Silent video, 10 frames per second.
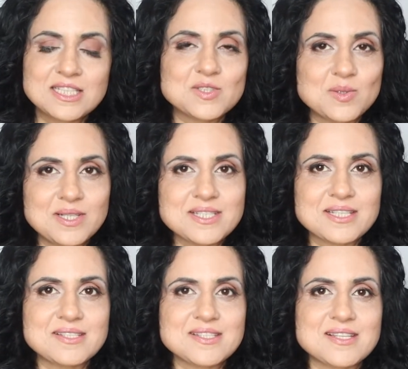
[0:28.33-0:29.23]
So let's
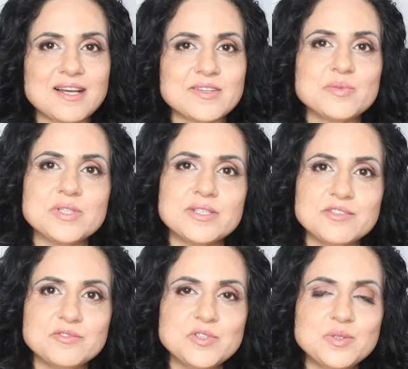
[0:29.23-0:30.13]
get started with a
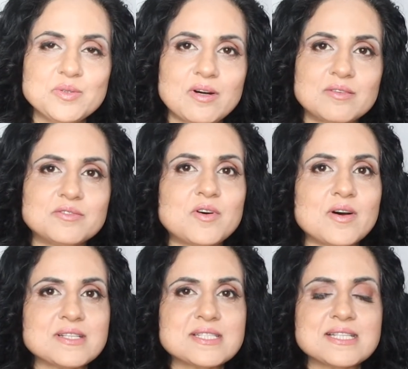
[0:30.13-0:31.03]
review of
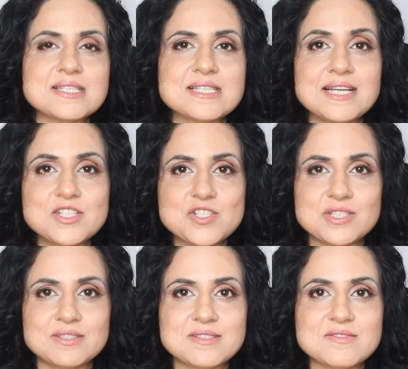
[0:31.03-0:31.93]
Forest
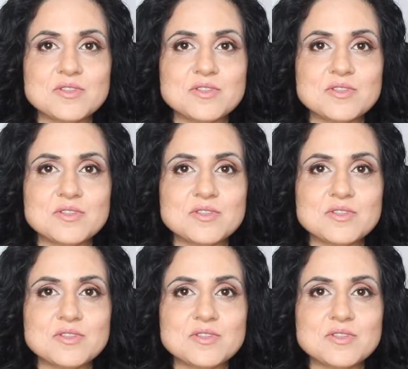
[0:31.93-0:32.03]
Essentials.